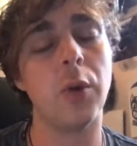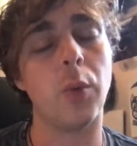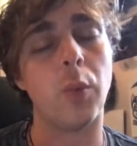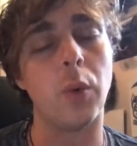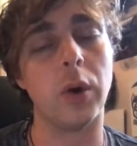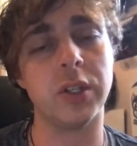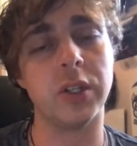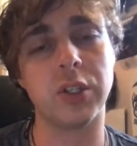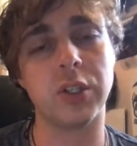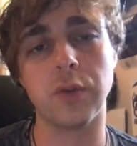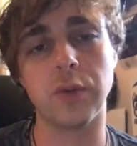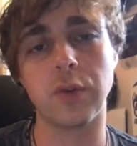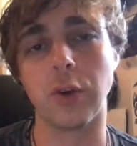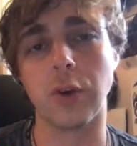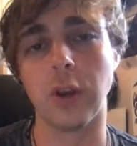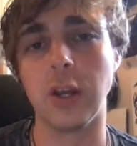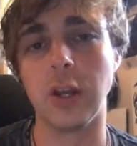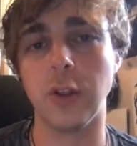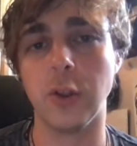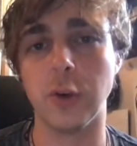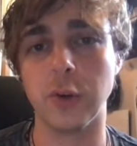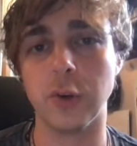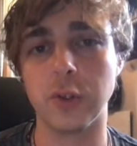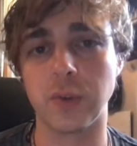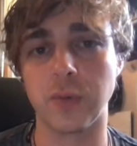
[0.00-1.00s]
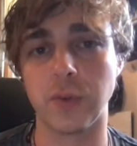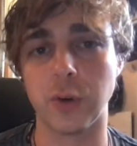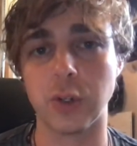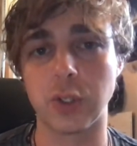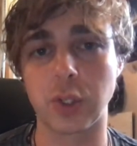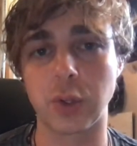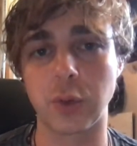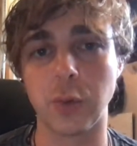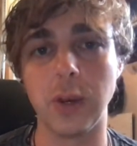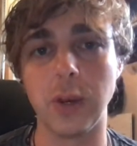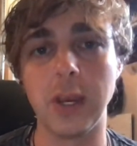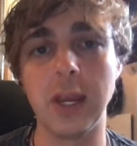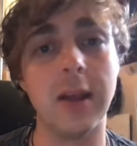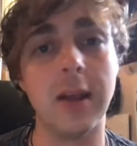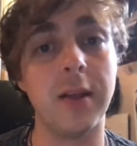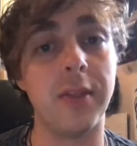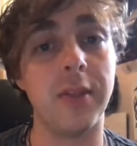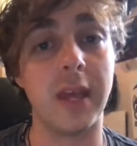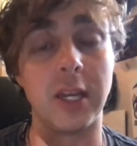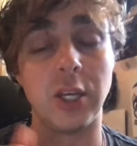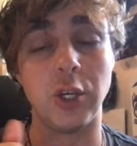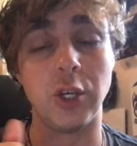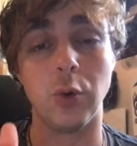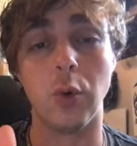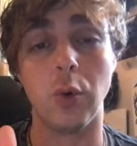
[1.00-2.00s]
Once you've created those first 3,
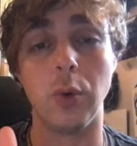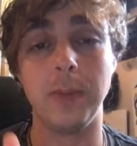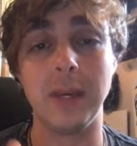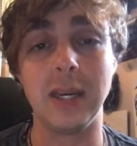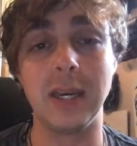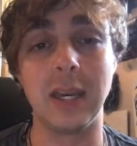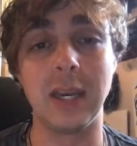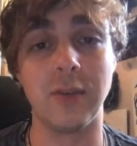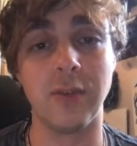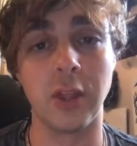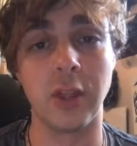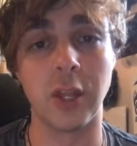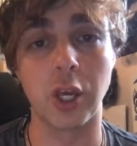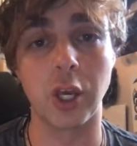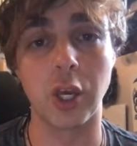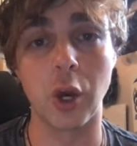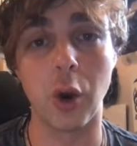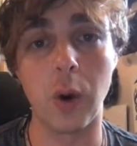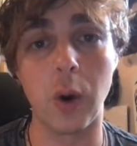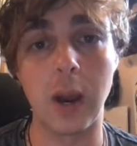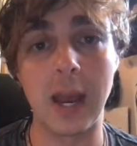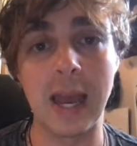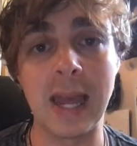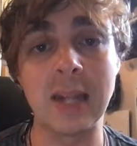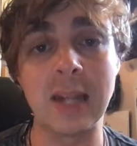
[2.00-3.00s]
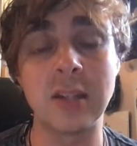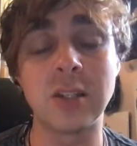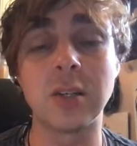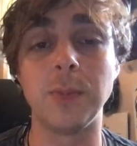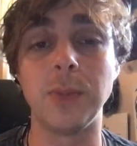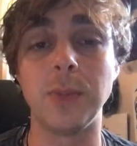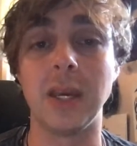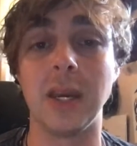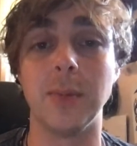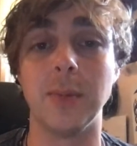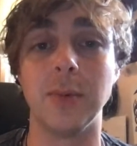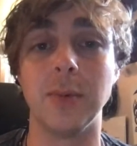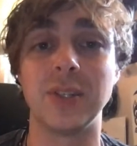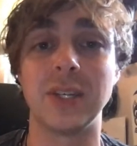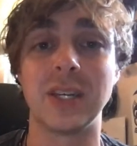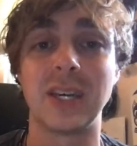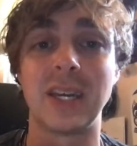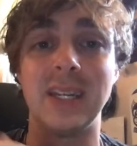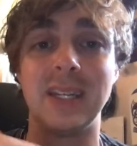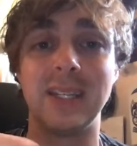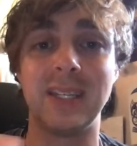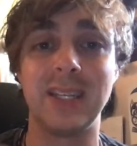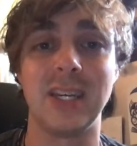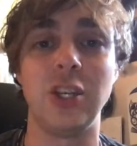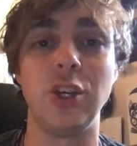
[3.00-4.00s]
then you will be given the go ahead to be able to
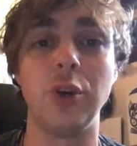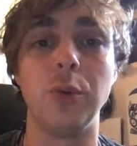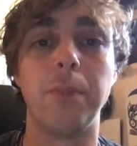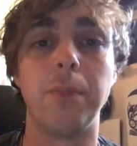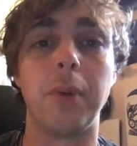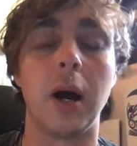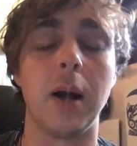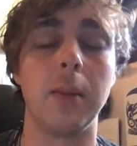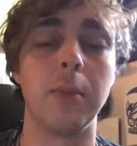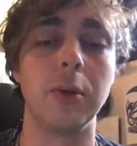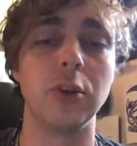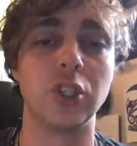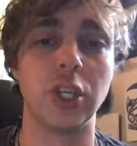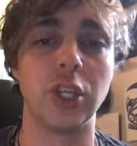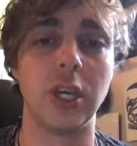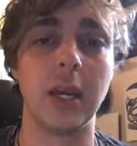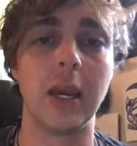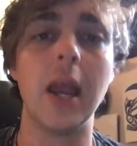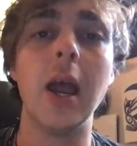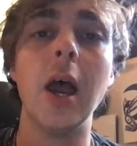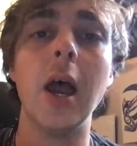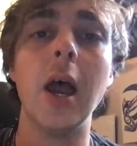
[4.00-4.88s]
continue publishing